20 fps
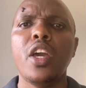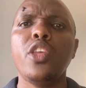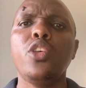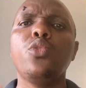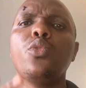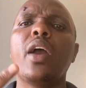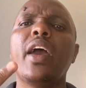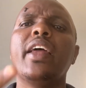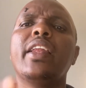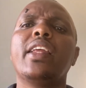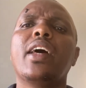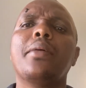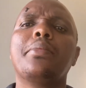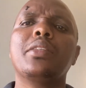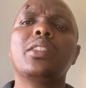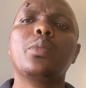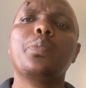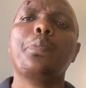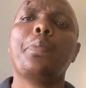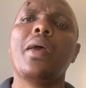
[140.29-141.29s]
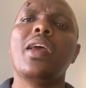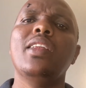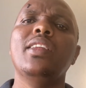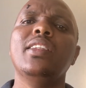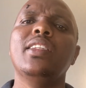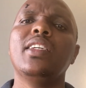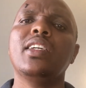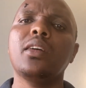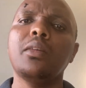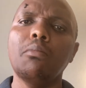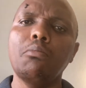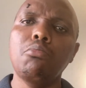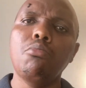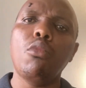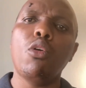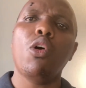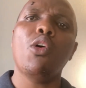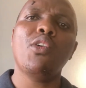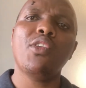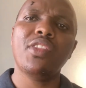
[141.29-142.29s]
you end up spending
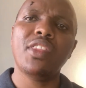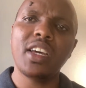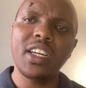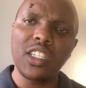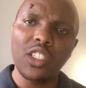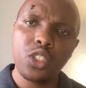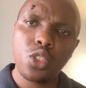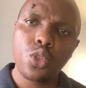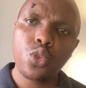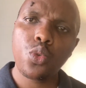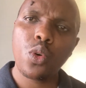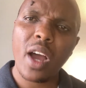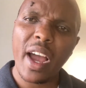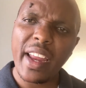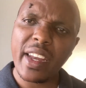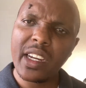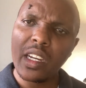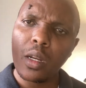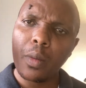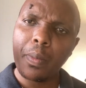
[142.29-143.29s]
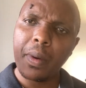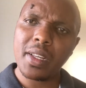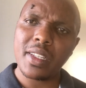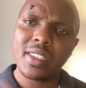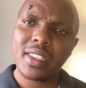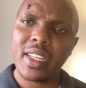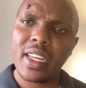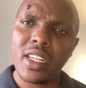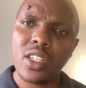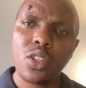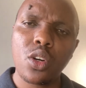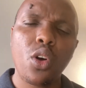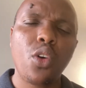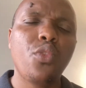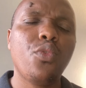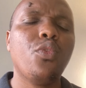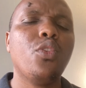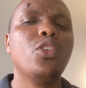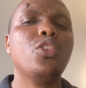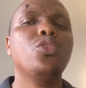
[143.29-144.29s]
more than 200%
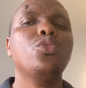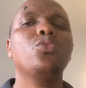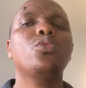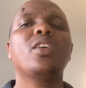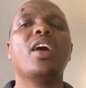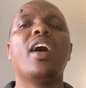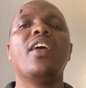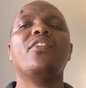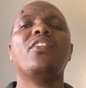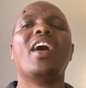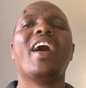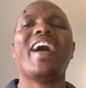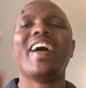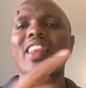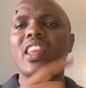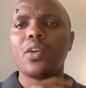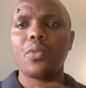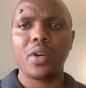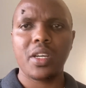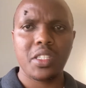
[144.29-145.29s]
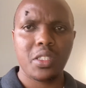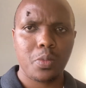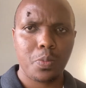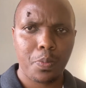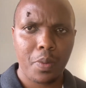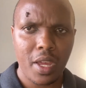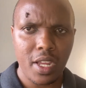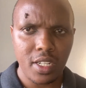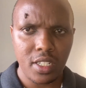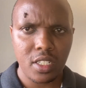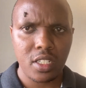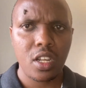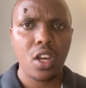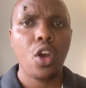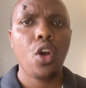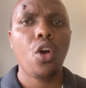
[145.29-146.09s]
of what you would have otherwise spent